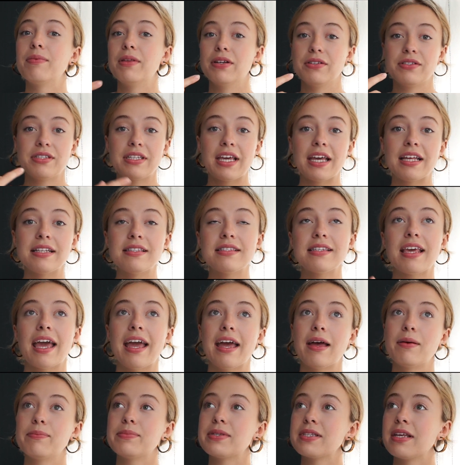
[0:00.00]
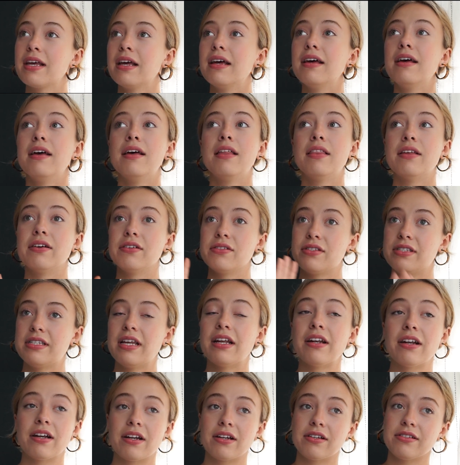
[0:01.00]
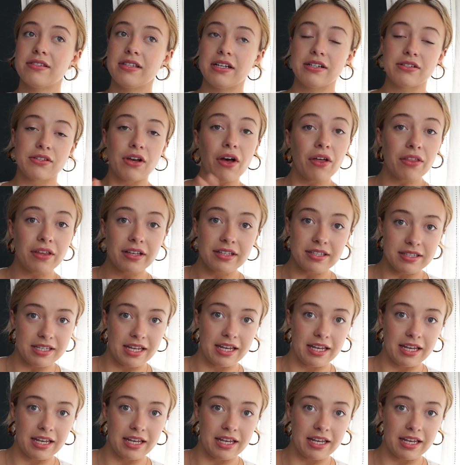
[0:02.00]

There's kids camps, there's dinners, there's all these